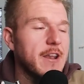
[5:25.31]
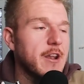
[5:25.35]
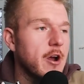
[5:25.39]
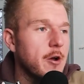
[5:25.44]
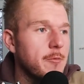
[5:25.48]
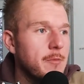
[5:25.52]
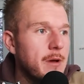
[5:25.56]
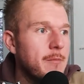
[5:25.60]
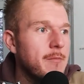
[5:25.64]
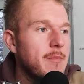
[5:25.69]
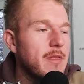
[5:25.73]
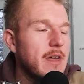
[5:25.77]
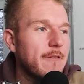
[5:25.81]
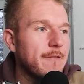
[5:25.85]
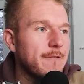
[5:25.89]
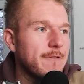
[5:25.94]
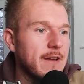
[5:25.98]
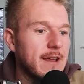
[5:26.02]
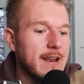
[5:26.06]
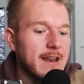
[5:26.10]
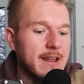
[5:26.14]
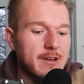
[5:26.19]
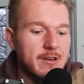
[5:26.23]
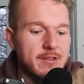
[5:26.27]
I remember that
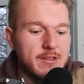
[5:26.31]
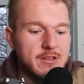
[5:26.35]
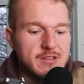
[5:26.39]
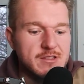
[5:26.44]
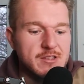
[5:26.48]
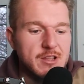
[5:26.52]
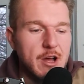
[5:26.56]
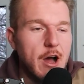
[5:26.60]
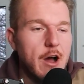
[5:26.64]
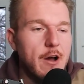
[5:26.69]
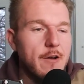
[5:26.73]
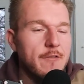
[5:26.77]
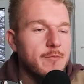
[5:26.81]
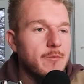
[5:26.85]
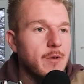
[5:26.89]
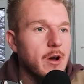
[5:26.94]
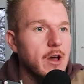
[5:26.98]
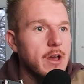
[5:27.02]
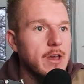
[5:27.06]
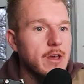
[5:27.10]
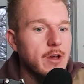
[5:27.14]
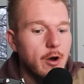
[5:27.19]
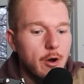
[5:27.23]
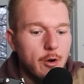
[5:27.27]
feeling at the start of
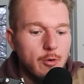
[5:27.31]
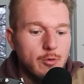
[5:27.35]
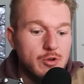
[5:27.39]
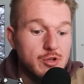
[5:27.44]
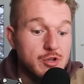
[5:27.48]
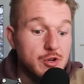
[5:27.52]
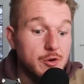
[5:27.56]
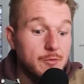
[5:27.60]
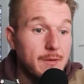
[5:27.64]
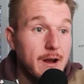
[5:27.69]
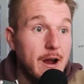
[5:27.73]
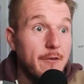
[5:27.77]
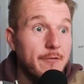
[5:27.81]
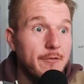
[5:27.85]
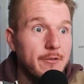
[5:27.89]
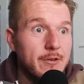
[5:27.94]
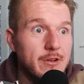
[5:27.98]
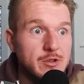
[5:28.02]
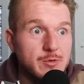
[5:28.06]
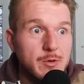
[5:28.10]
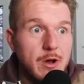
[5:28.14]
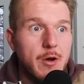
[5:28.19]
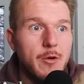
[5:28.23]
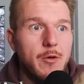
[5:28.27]
my ultra marathon
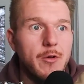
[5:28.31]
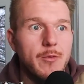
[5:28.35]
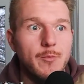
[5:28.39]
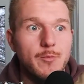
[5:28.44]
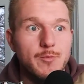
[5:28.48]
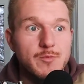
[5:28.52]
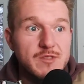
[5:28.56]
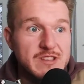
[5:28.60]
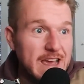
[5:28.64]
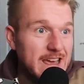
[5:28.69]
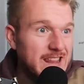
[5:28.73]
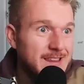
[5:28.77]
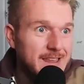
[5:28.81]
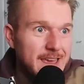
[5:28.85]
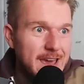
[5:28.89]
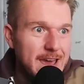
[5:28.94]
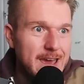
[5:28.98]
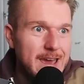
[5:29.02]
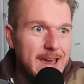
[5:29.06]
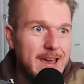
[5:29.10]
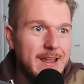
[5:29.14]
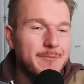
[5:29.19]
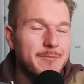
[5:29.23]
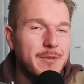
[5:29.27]
as well,
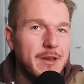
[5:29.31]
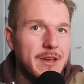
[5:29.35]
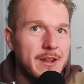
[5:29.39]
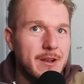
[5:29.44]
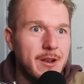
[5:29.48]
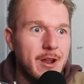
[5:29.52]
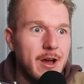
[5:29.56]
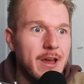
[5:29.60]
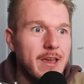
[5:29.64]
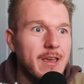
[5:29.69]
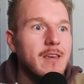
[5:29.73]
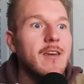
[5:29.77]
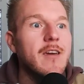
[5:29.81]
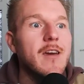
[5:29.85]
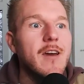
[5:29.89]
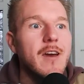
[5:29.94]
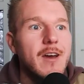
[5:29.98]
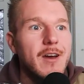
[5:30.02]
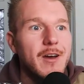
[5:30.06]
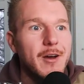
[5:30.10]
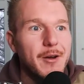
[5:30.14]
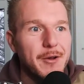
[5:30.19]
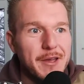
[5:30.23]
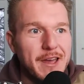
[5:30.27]
10K in, being like,
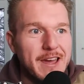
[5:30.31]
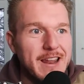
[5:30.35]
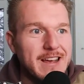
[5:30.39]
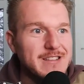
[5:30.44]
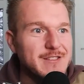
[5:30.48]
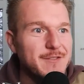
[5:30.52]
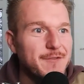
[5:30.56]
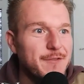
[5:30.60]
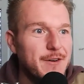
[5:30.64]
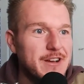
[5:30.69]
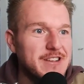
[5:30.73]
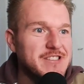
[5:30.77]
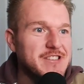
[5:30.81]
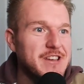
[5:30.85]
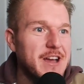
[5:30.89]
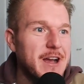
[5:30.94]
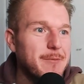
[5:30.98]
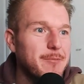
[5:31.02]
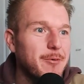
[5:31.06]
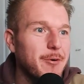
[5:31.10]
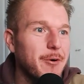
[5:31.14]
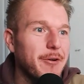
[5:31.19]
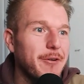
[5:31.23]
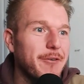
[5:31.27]
okay, that's the first
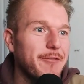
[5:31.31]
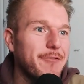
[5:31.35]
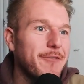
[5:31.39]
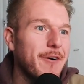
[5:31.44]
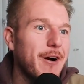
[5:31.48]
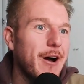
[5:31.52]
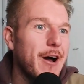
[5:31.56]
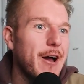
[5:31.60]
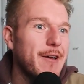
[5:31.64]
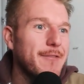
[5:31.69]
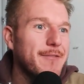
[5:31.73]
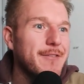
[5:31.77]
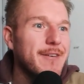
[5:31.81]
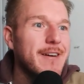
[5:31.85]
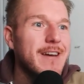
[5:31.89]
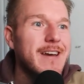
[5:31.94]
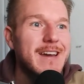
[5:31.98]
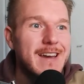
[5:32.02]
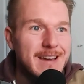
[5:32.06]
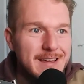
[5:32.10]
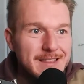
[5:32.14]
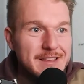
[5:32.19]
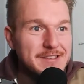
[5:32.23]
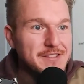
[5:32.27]
checkpoint of 5.
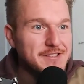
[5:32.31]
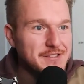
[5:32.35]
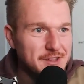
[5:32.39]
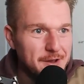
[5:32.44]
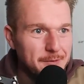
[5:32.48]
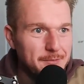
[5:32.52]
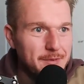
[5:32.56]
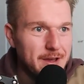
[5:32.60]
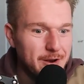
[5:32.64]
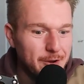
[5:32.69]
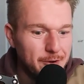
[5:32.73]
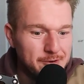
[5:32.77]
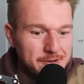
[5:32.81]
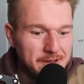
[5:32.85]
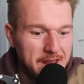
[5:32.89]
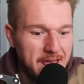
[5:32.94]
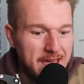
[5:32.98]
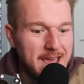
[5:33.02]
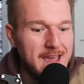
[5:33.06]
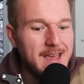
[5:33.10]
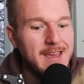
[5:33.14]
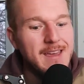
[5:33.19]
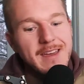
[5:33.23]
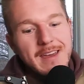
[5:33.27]
This is going to be a long
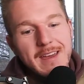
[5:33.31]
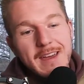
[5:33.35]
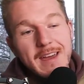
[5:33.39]
day.